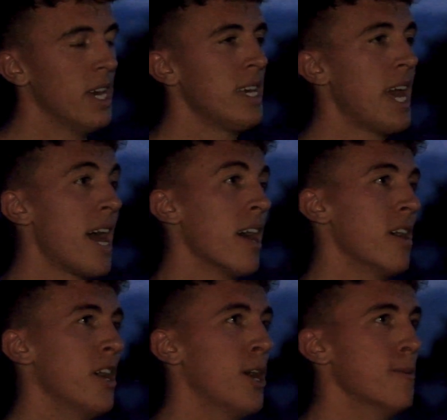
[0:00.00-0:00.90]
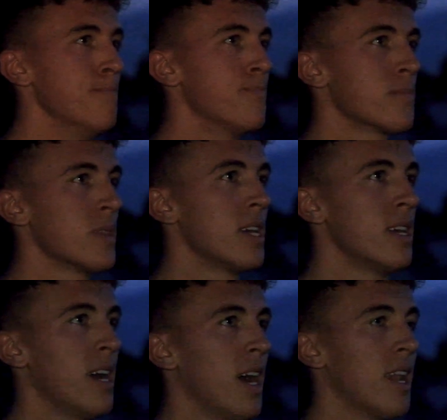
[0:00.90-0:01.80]
Yeah, um,
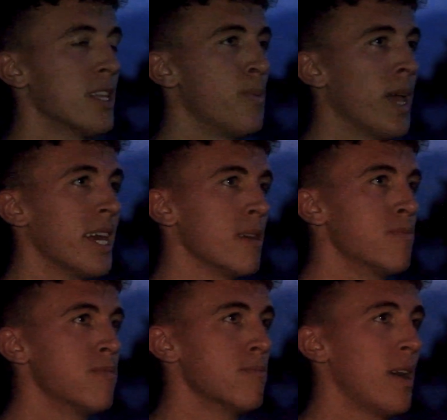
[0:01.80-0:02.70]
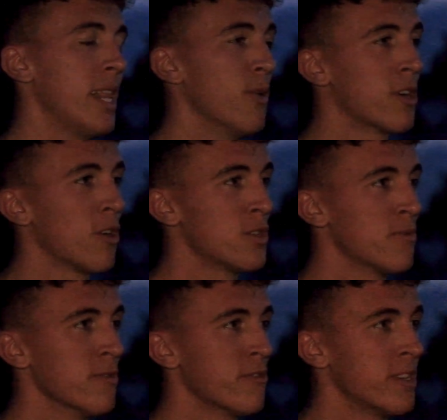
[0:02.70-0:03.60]
I like to play anywhere across the
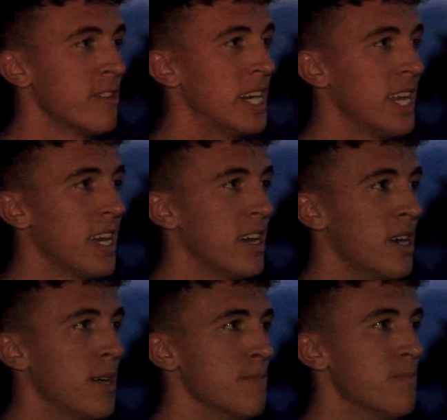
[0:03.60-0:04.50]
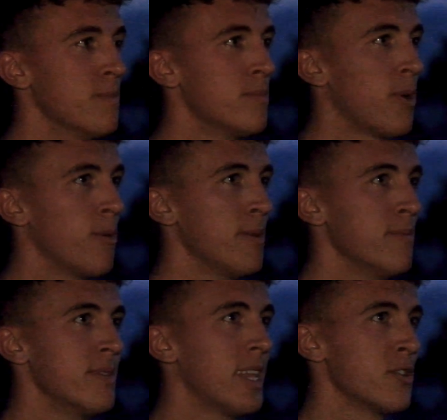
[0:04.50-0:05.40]
front three really. Um, probably
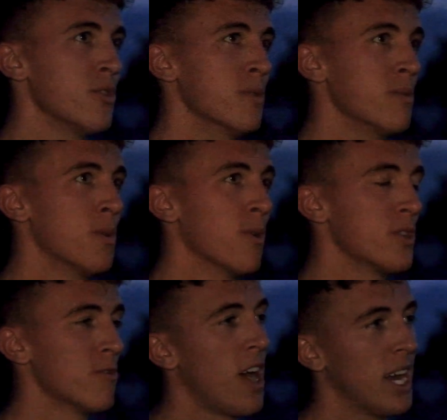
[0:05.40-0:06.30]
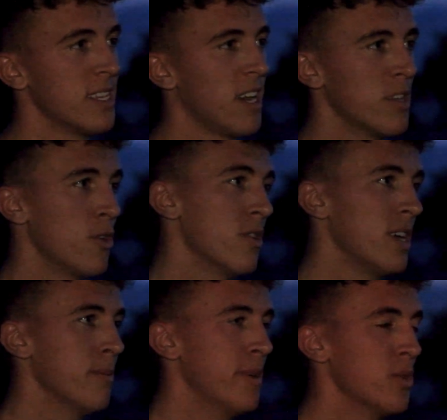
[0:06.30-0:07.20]
natural towards the right hand side or
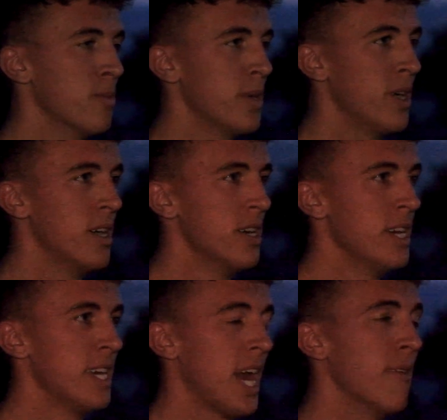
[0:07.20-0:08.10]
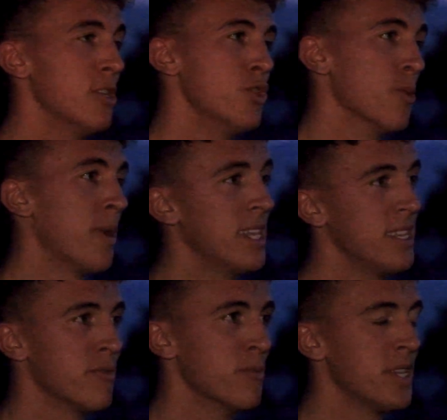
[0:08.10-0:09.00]
in the middle, but yeah, I've enjoyed playing
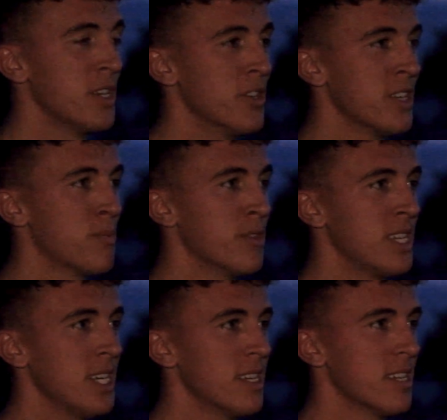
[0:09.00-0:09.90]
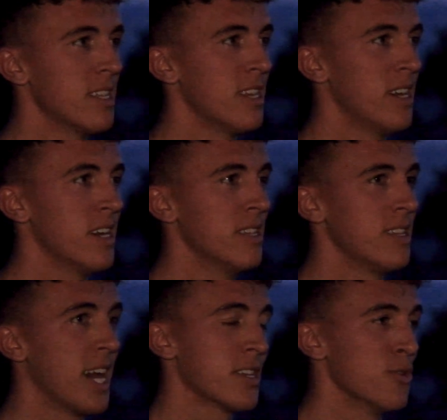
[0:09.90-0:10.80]
different positions this pre-season, and
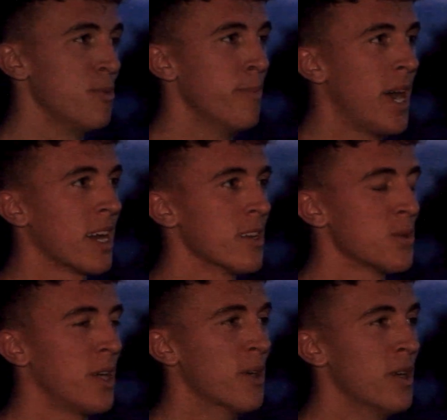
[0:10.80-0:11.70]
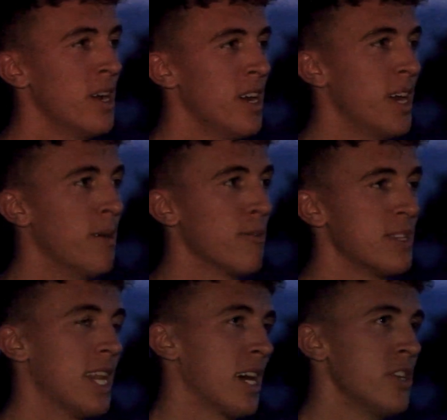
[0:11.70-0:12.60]
yeah, it's good to be back as well. Um,
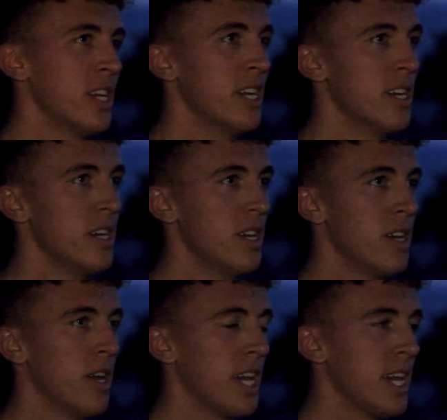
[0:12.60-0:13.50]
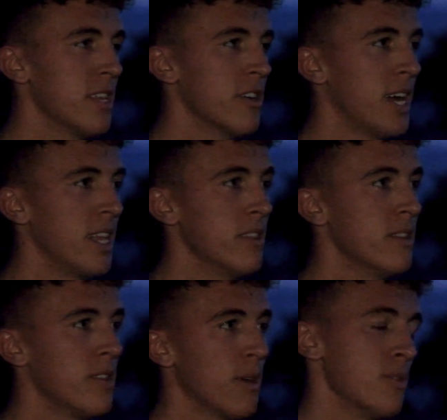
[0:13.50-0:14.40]
obviously last year at Heanor, and then
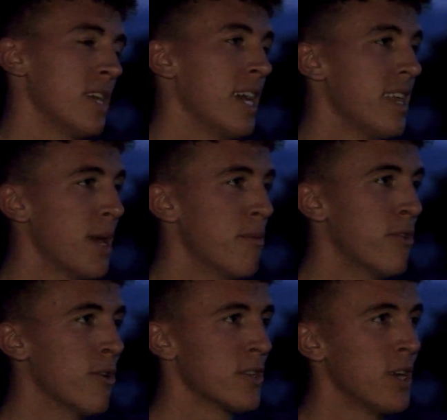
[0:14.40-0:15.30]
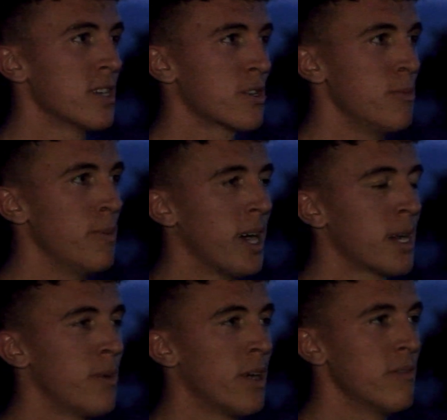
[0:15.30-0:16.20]
I was here the year before, so it's good to be
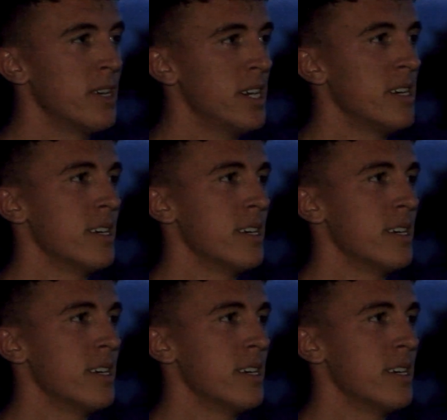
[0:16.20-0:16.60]
back a part of it.